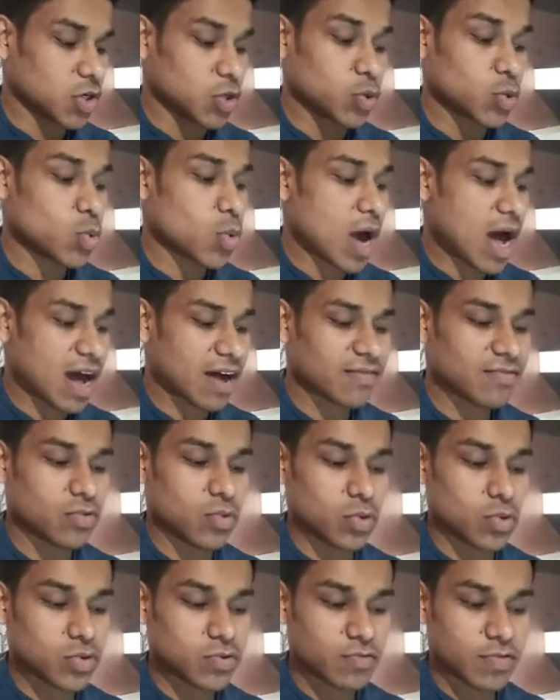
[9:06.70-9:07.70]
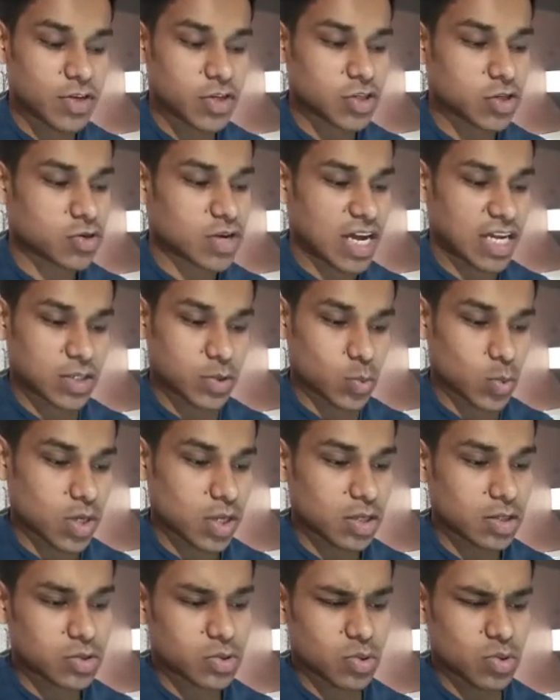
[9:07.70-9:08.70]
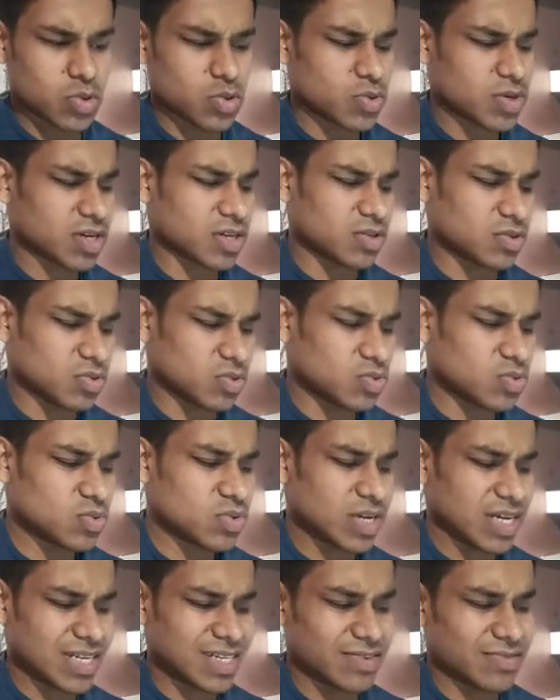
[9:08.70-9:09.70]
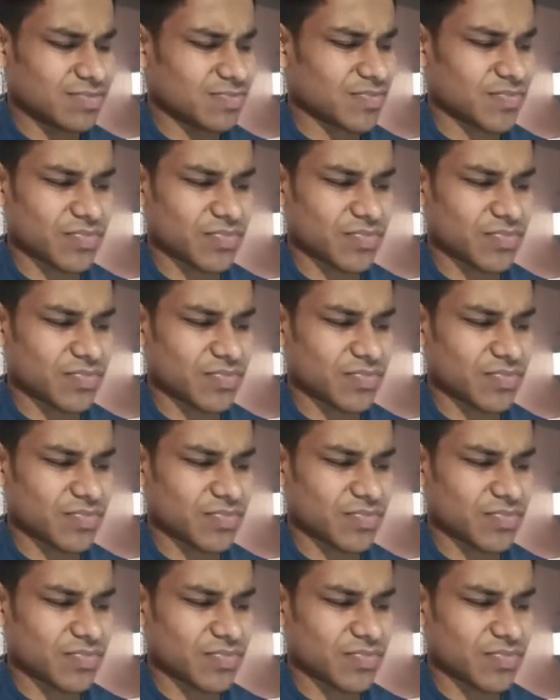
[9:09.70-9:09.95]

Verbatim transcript: they do have those feature as well so you can do it